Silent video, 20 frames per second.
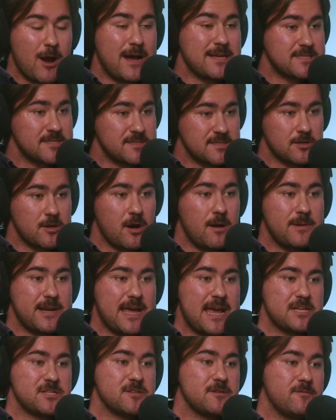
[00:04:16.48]
crisis
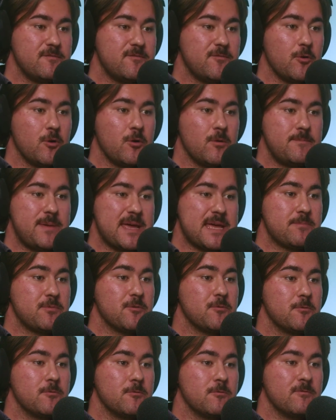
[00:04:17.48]
accommodation for
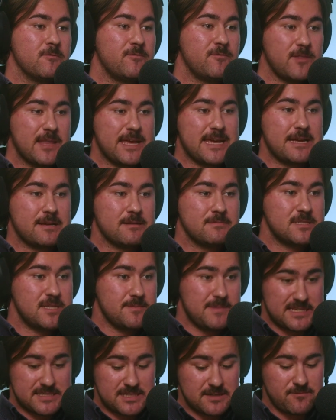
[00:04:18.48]
people fleeing
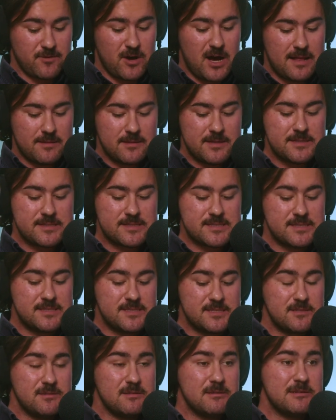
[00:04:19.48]
domestic violence
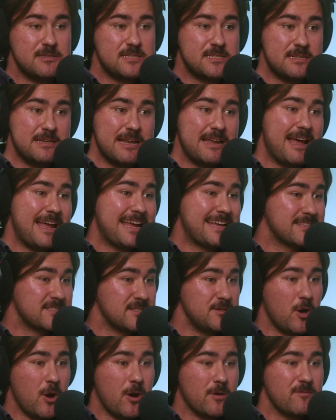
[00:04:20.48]

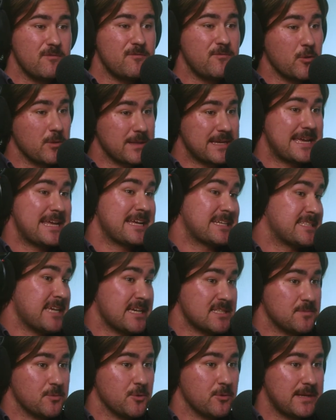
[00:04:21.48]
is not fully
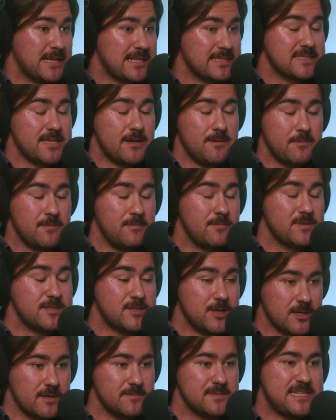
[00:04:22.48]
accessible in some
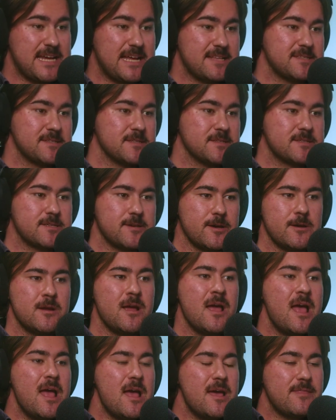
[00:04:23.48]
circumstances. So
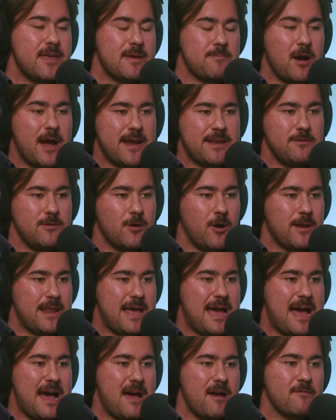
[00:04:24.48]
they might not
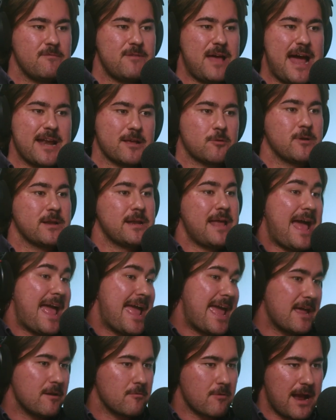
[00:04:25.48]
have adequate
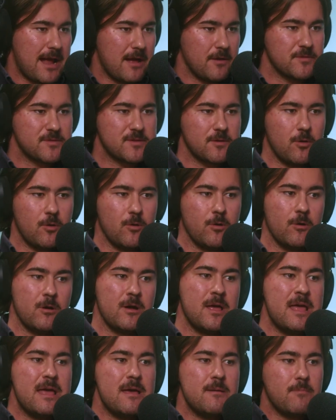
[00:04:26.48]
handrails,
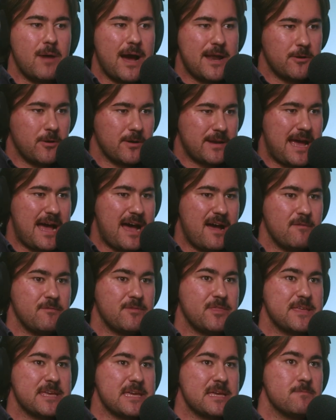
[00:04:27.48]
or might not
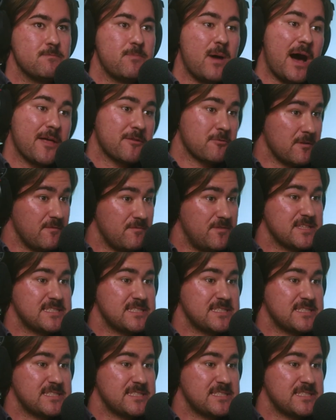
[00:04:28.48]
have the bathroom